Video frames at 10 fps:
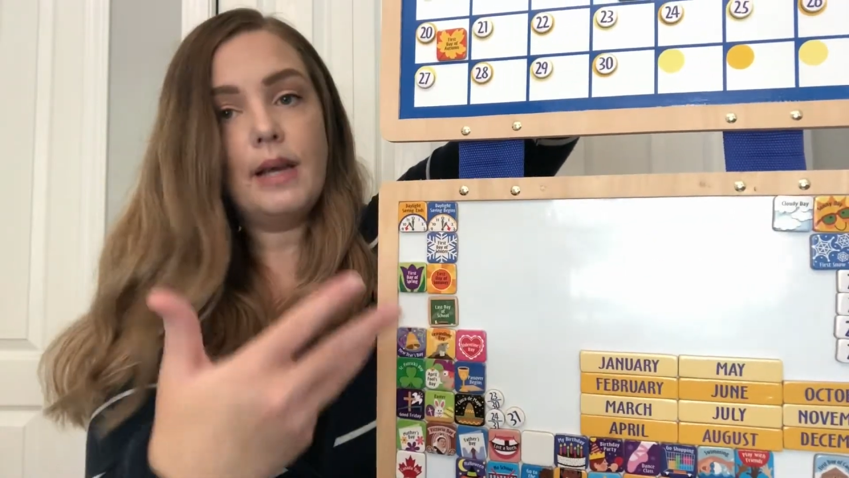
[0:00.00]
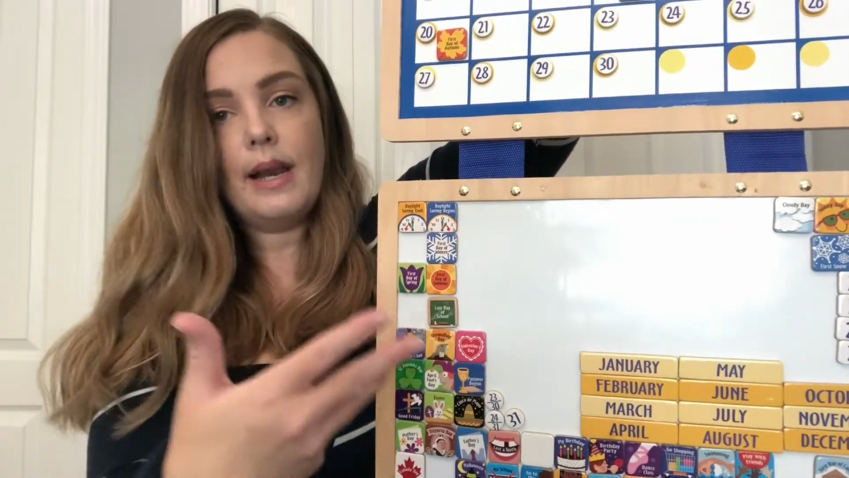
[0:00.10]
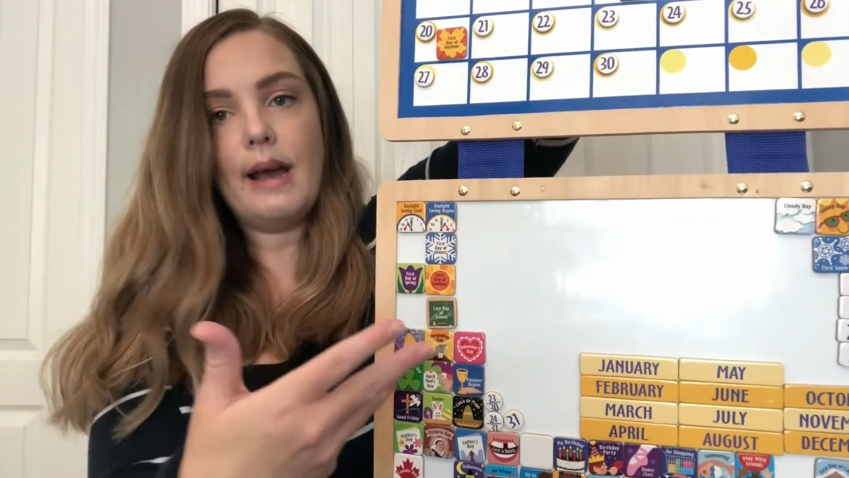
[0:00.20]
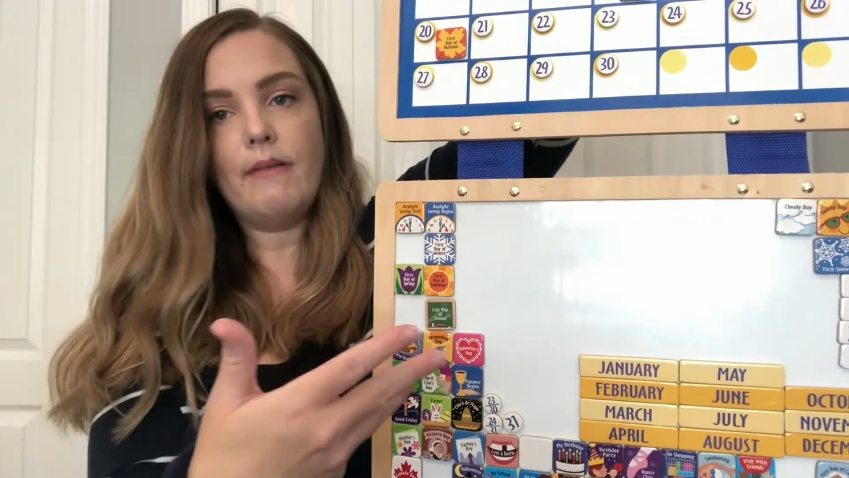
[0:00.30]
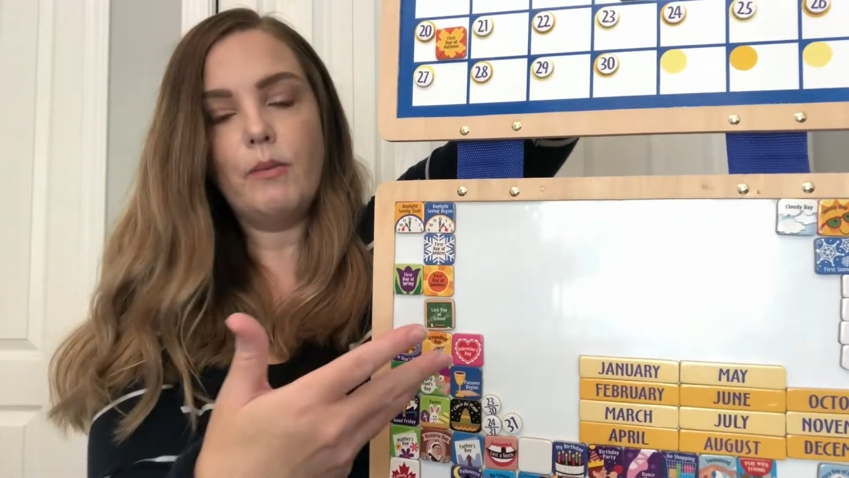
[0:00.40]

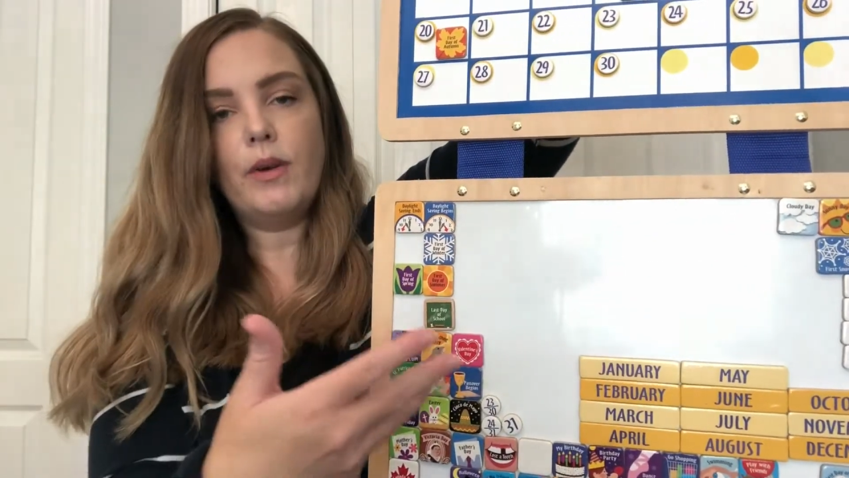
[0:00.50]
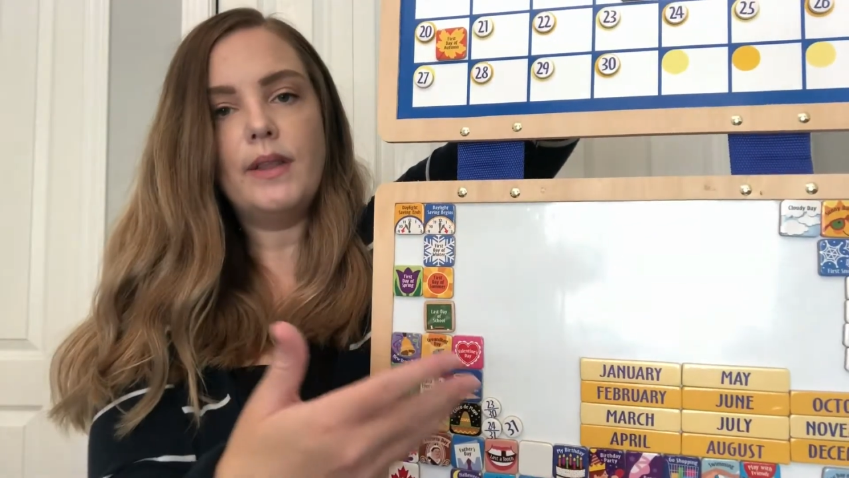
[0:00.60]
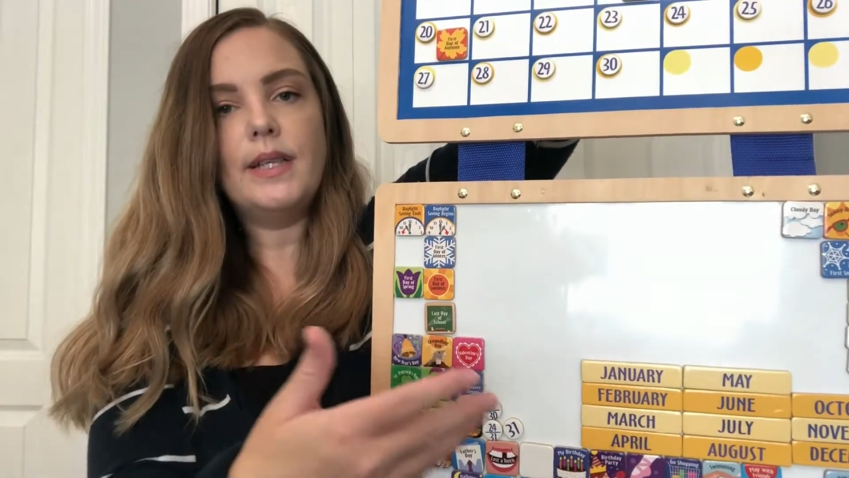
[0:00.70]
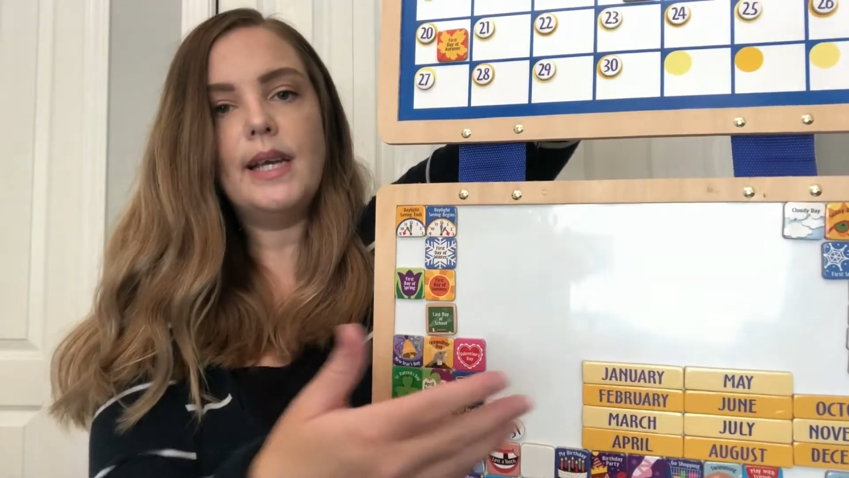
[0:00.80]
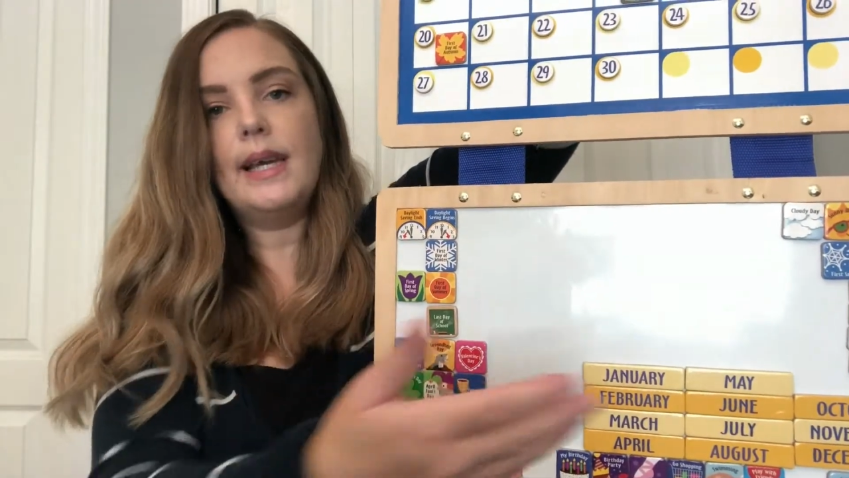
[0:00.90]
and have them write
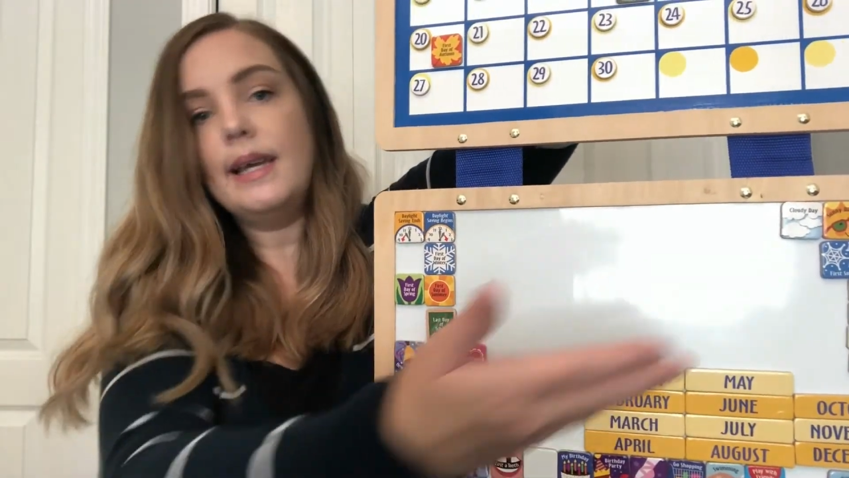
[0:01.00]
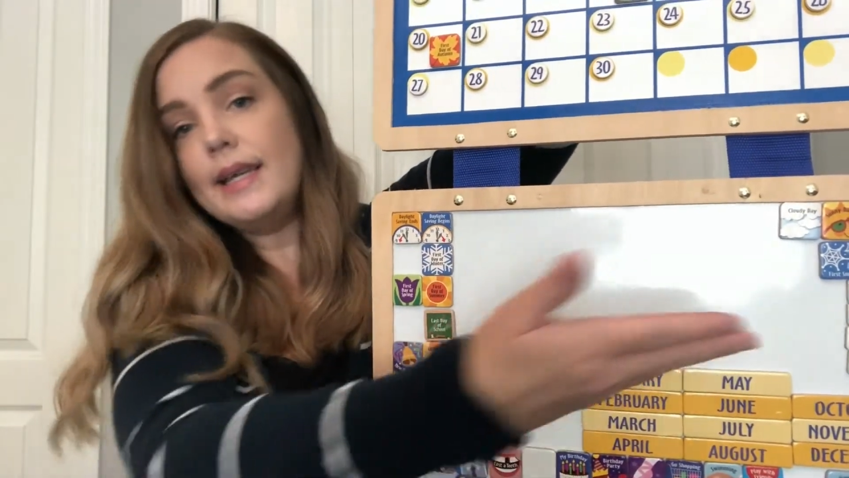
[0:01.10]
the day.